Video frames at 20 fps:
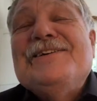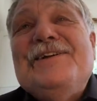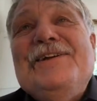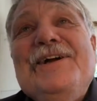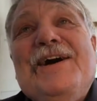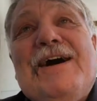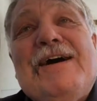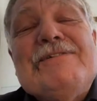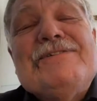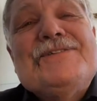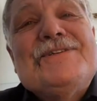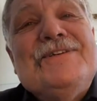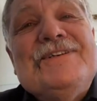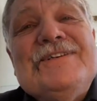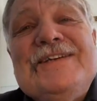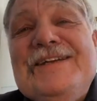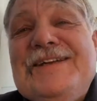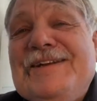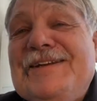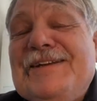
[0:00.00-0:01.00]
So the
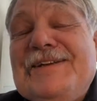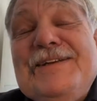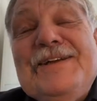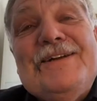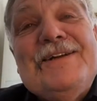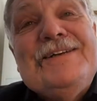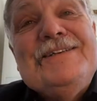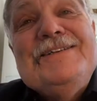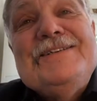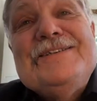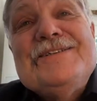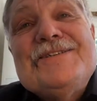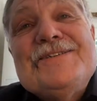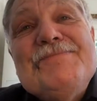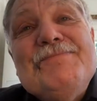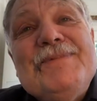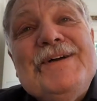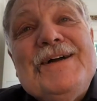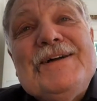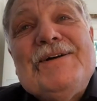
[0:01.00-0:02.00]
officer,
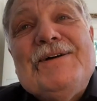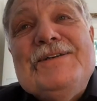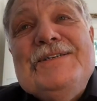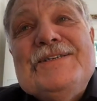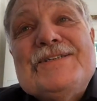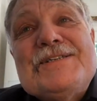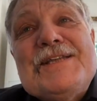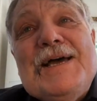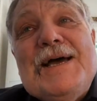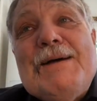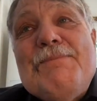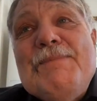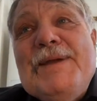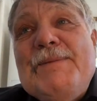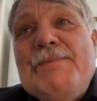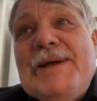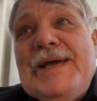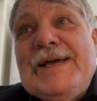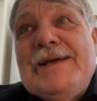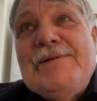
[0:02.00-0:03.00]
I go, you stabbed
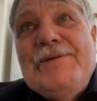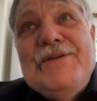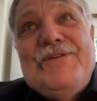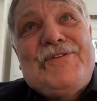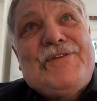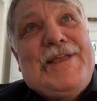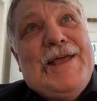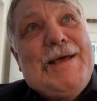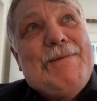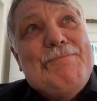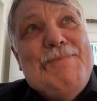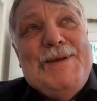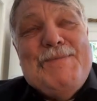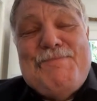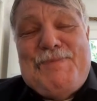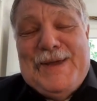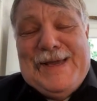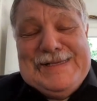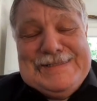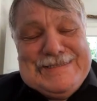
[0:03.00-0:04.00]
me, man. You stabbed me
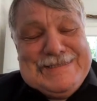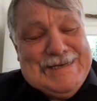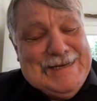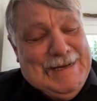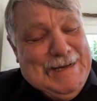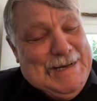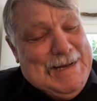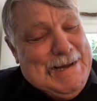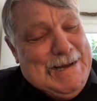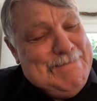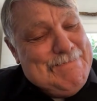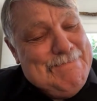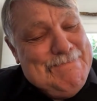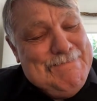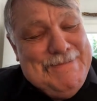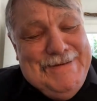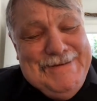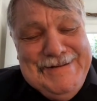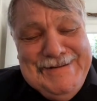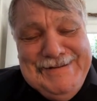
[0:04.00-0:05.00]
big time.